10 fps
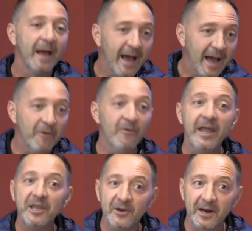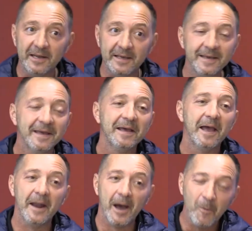uh, regularly.
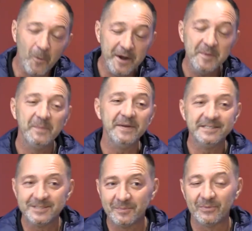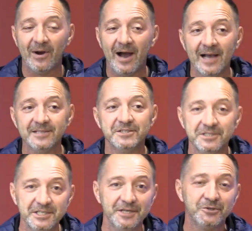And I wouldn't be surprised
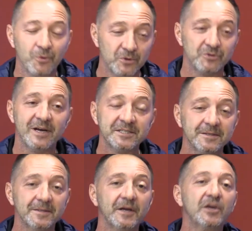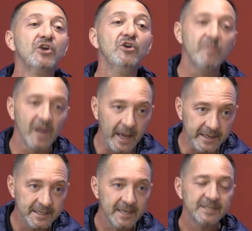to see George Russell
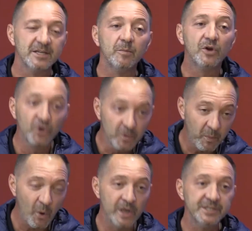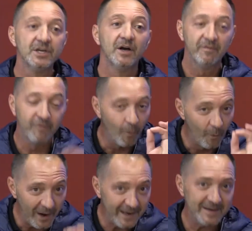accumulate some good points for
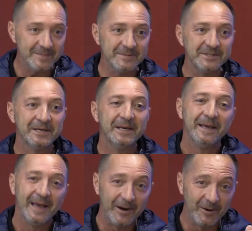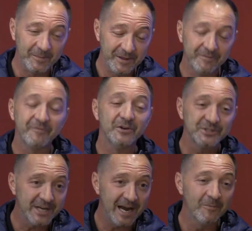Williams and it'll be the
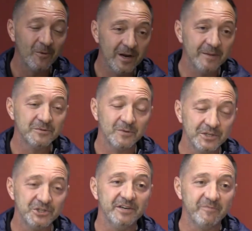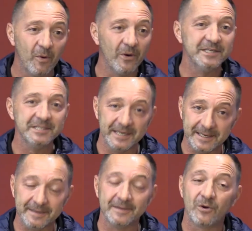first time Williams will achieve points
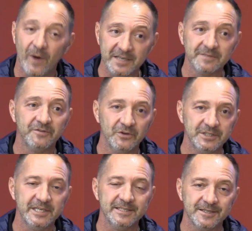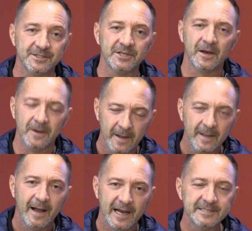in quite a few seasons. So
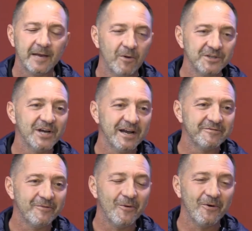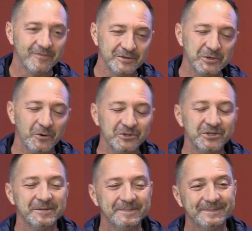I say watch out for, for
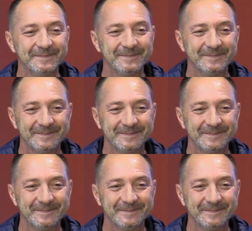George.